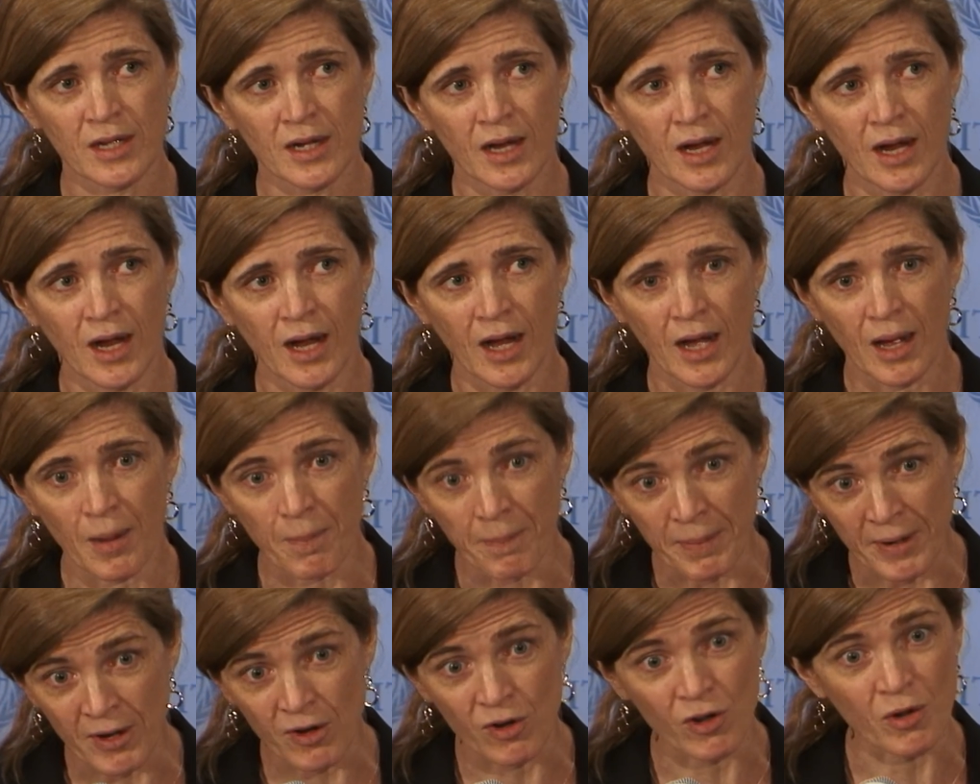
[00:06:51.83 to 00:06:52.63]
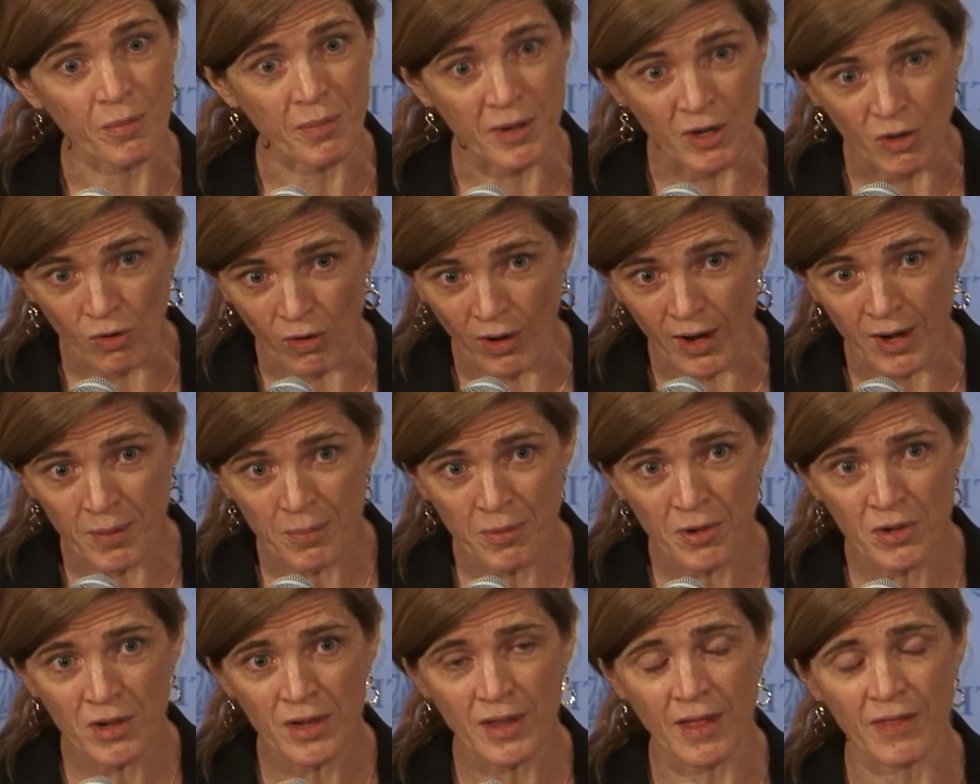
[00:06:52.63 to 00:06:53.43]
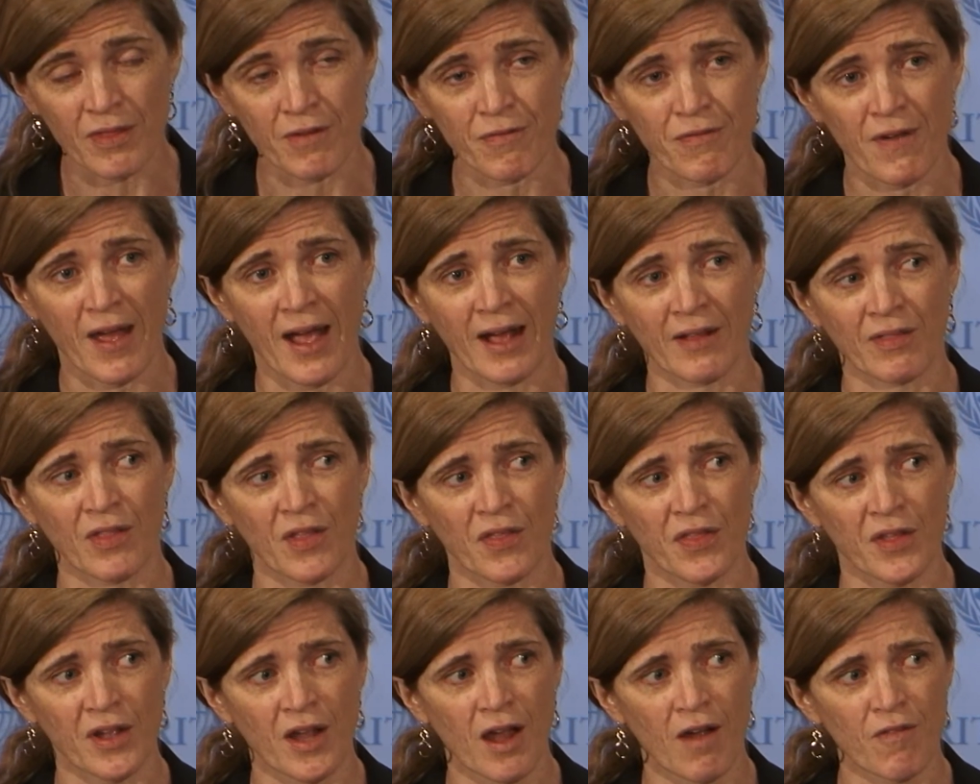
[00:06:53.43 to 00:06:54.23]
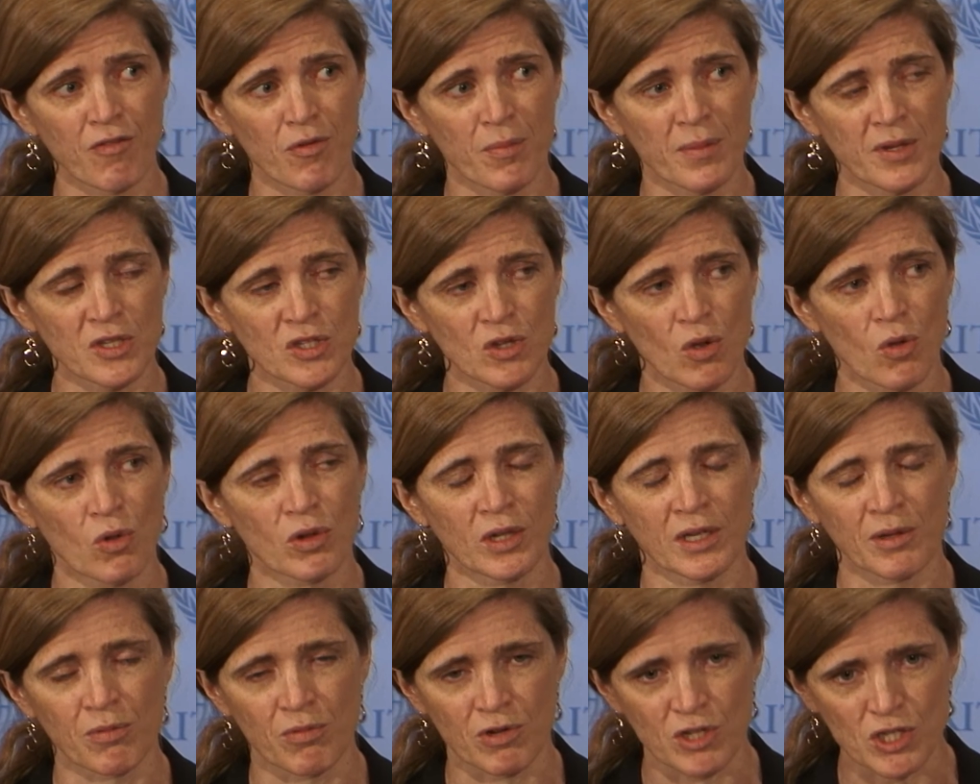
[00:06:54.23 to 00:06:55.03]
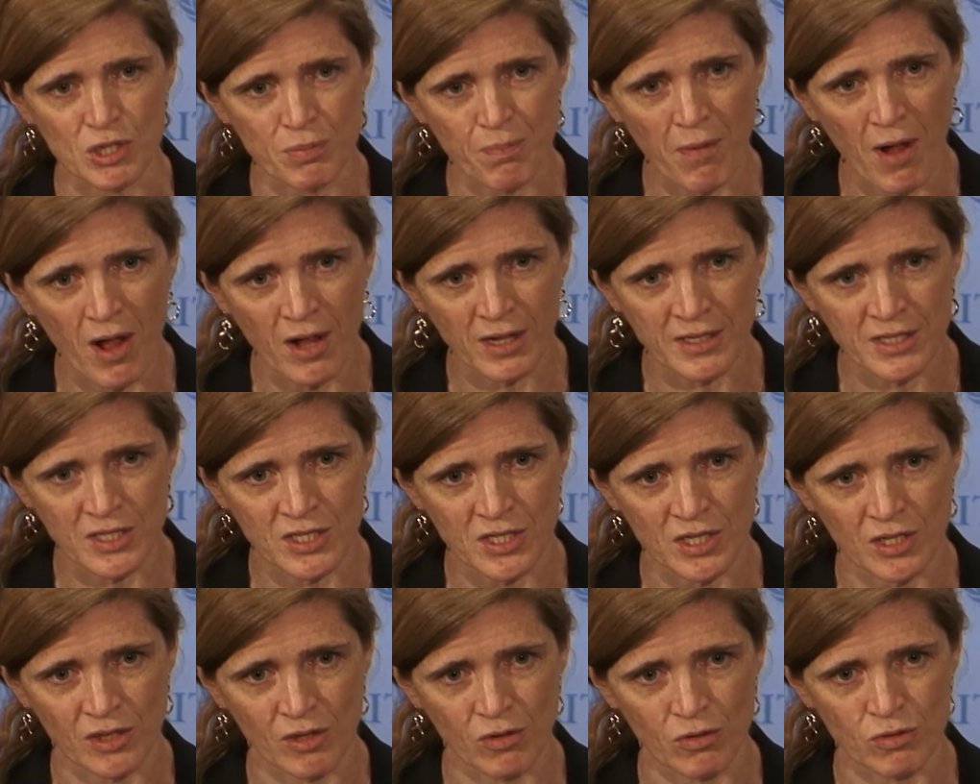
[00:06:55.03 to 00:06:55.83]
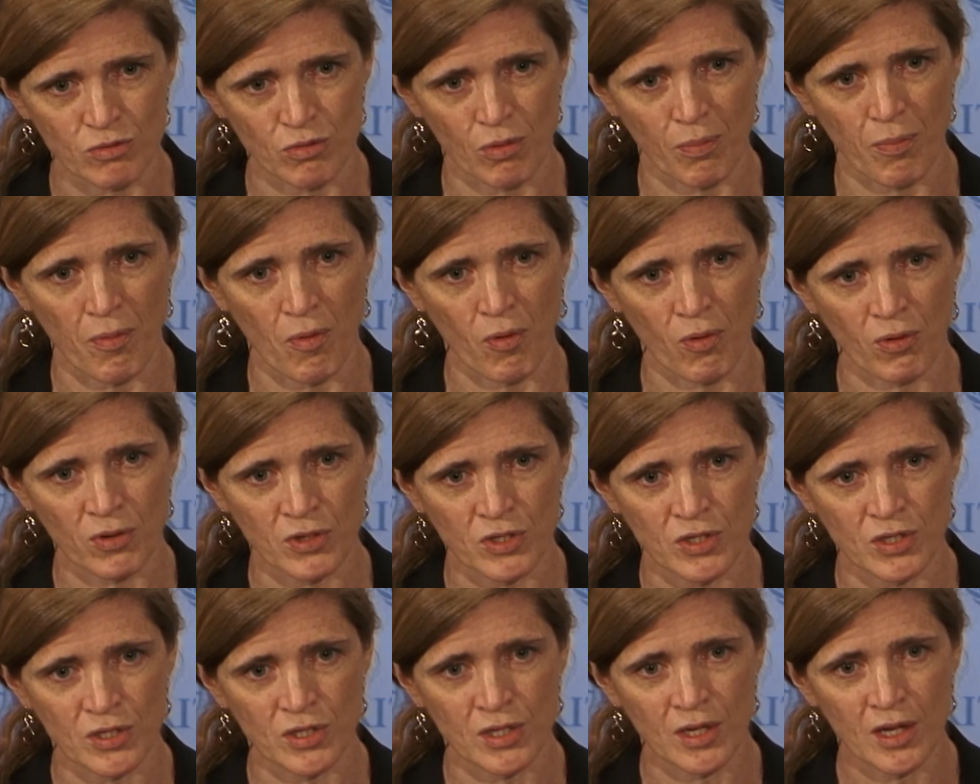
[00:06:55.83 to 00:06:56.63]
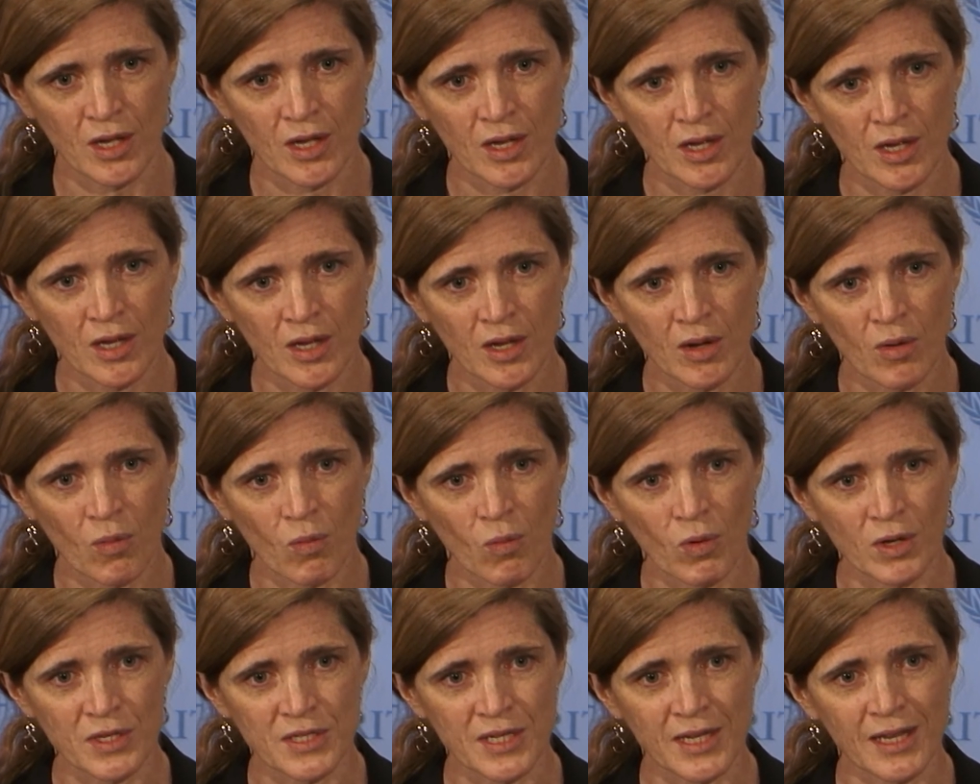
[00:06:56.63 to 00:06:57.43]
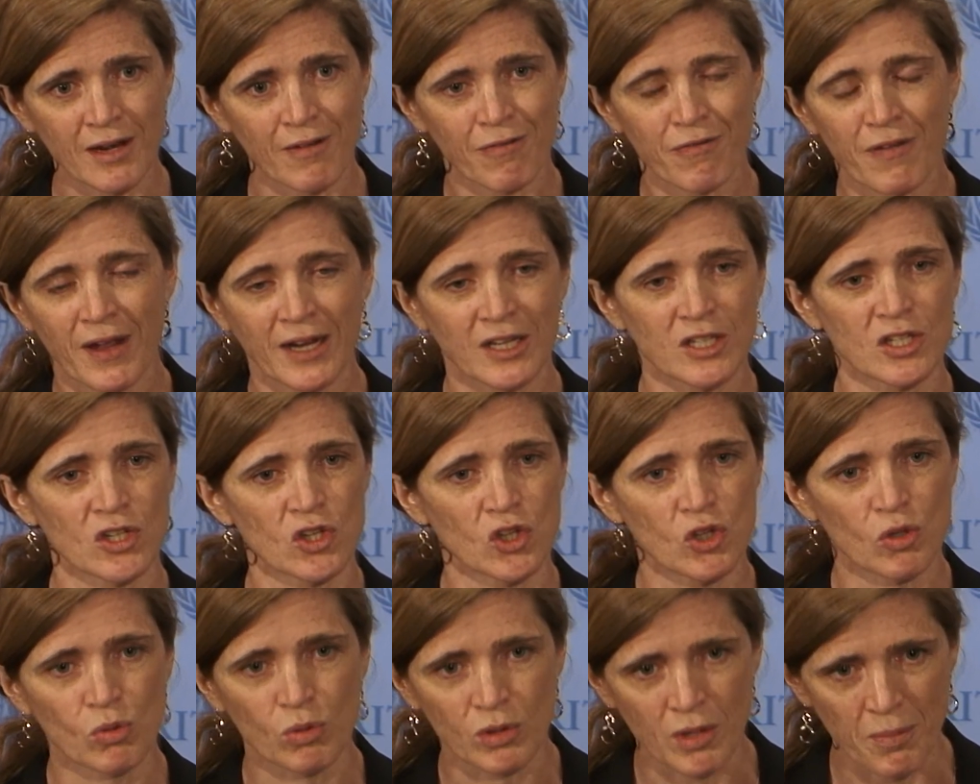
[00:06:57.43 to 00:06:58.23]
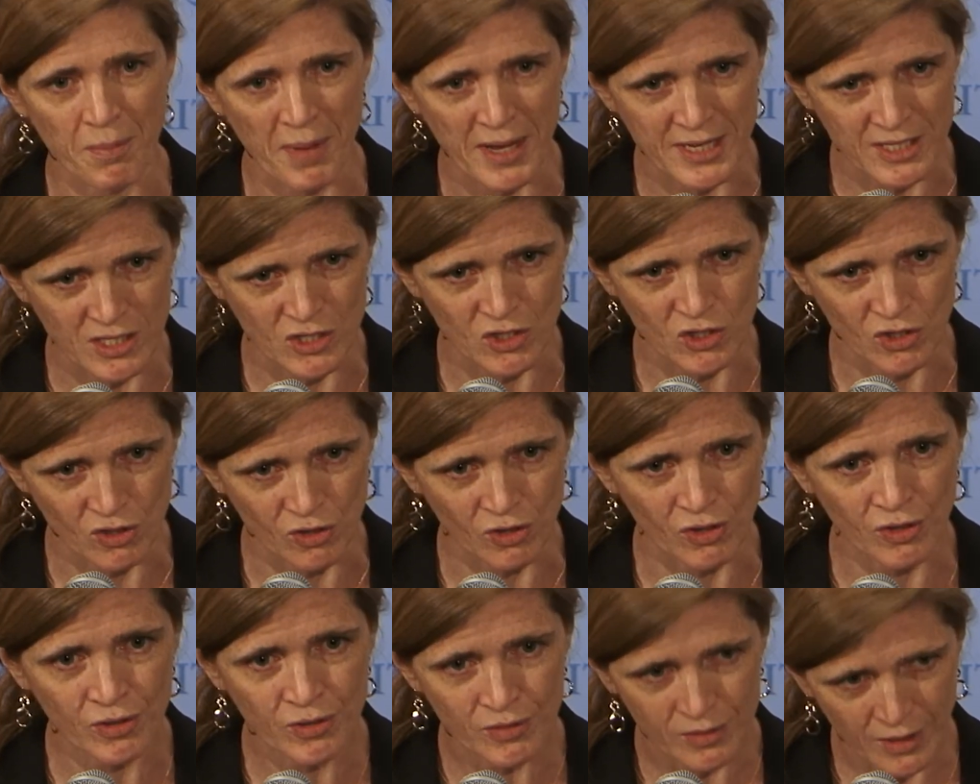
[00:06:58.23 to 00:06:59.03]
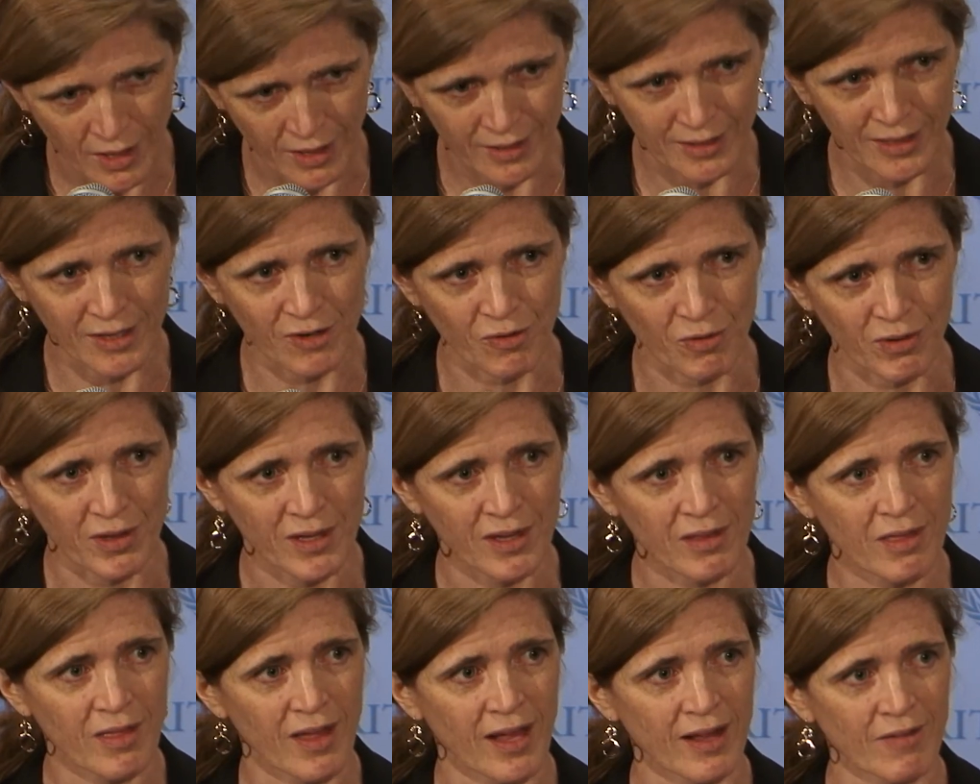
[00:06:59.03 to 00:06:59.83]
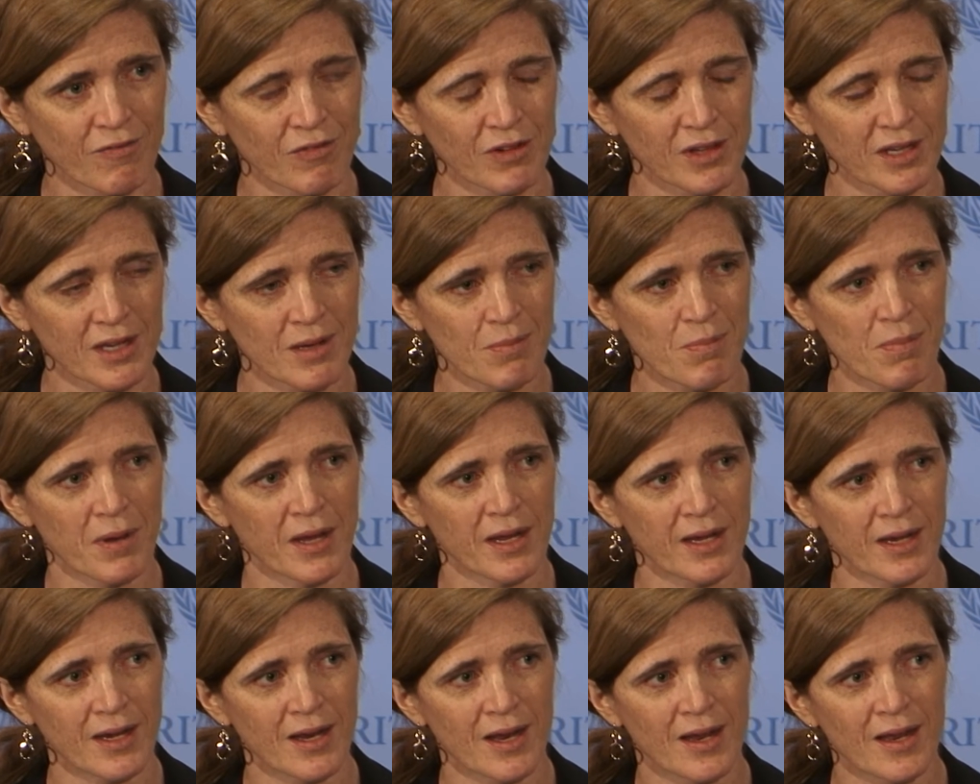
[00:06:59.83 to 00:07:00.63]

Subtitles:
appear to be credible, and the fact that the government's only response to those reports was in effect to shoot the messenger, not literally, thankfully, but